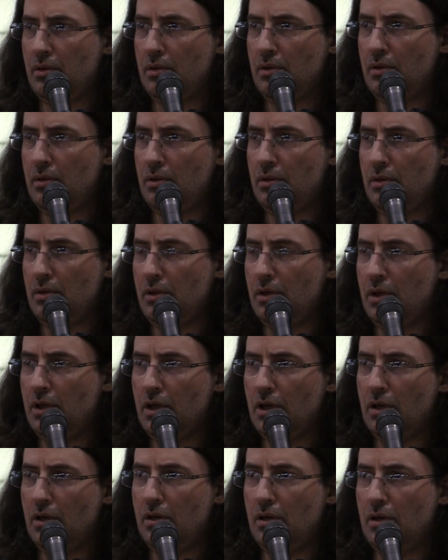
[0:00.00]
God mode.
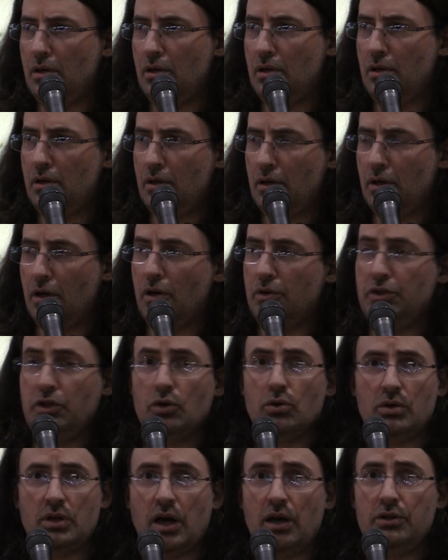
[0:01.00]
Every time that happens. Oh,
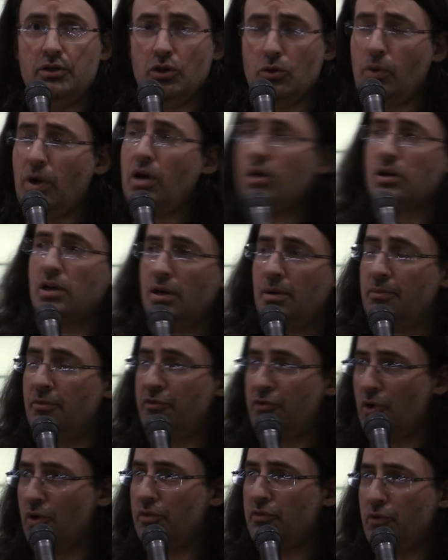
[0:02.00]
you're uh, you're
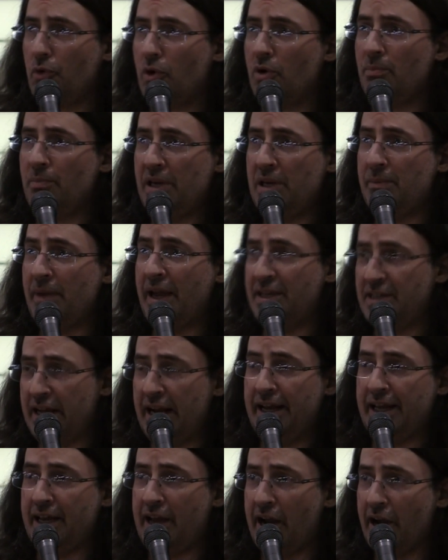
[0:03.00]
welcome for for me
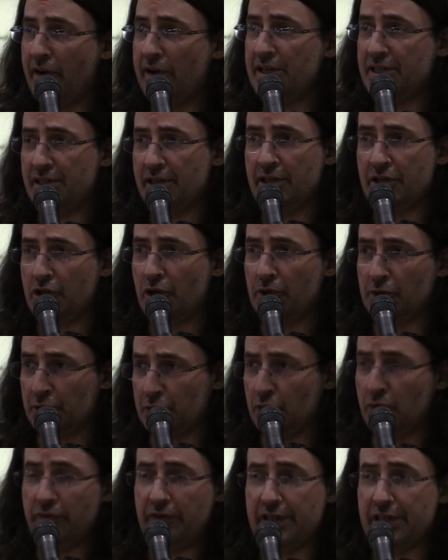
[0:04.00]
maintaining Harry's
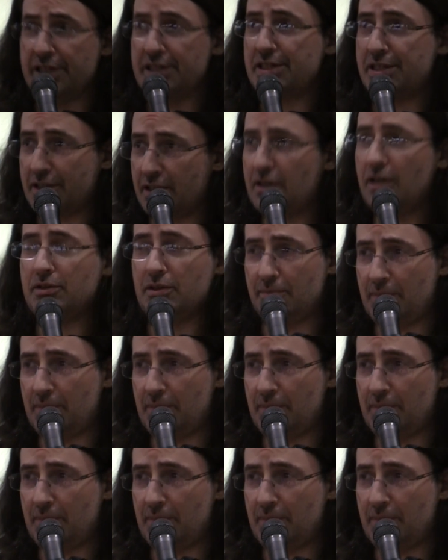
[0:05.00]
internal goofiness.